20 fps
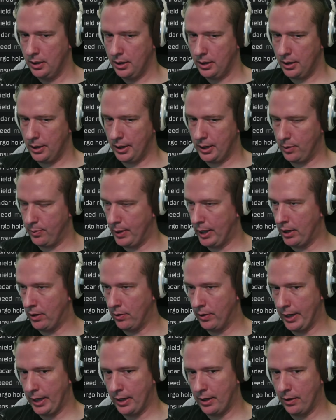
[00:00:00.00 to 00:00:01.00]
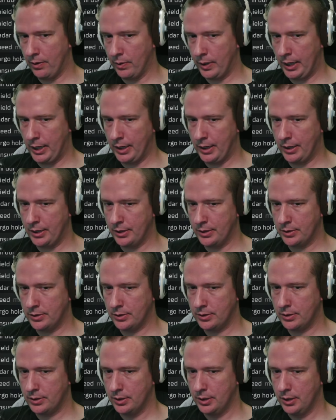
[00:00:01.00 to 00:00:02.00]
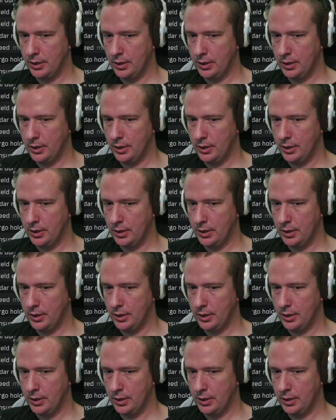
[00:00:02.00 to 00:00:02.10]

You get a better radar radius.